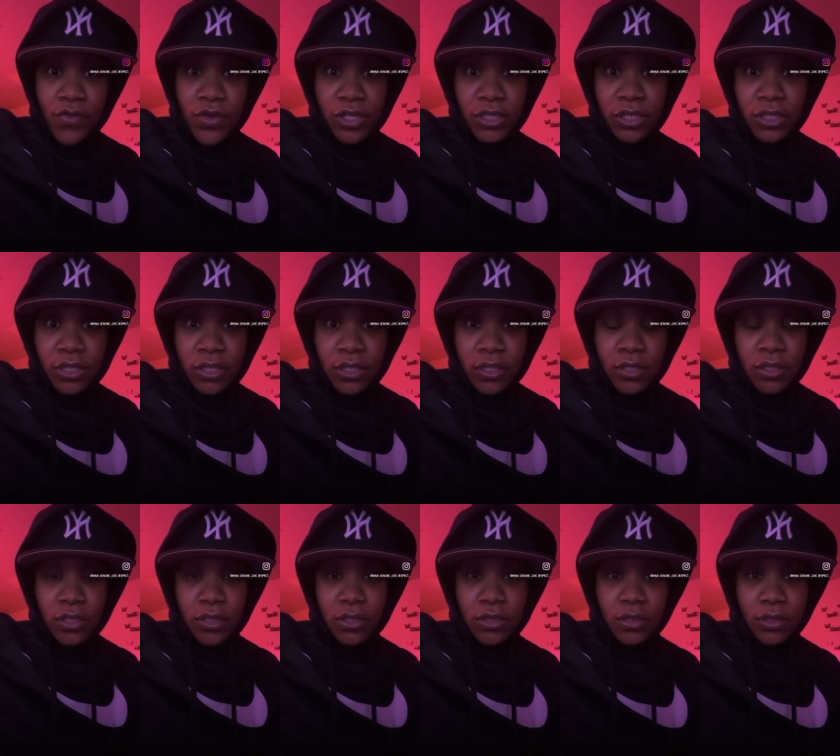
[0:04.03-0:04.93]

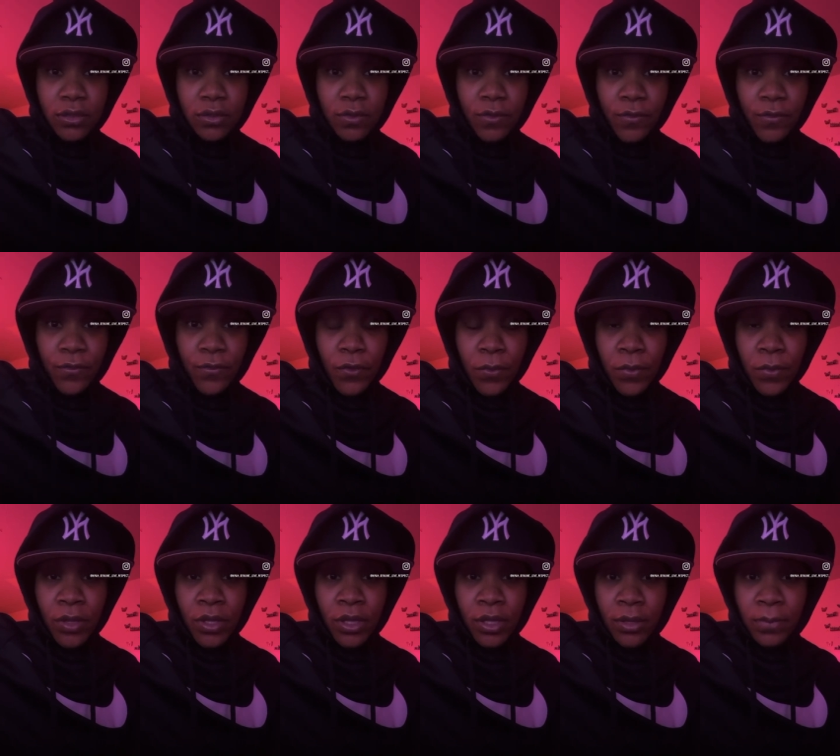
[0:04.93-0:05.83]
racist. You feel
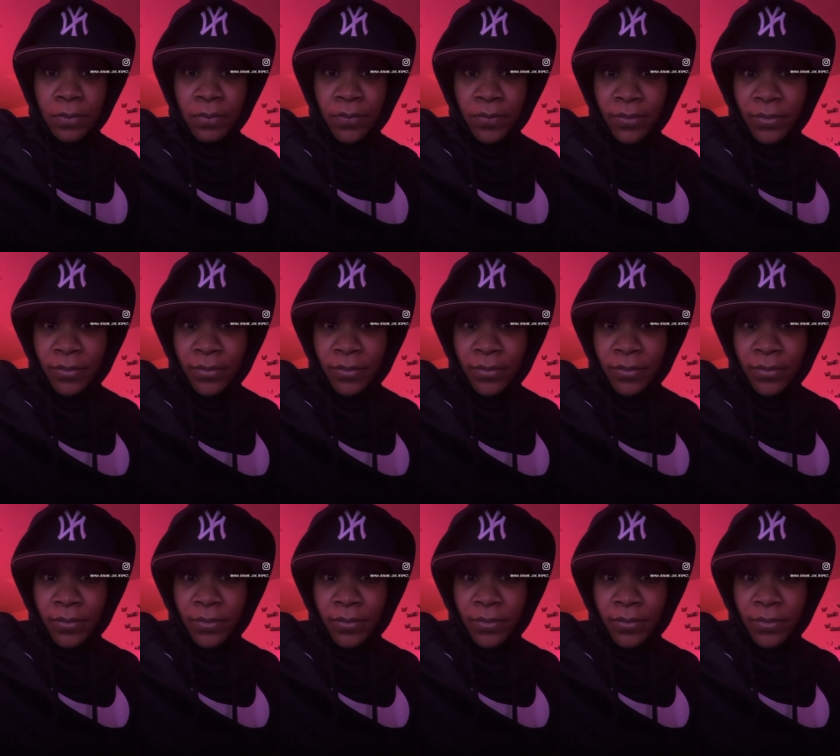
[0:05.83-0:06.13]
me?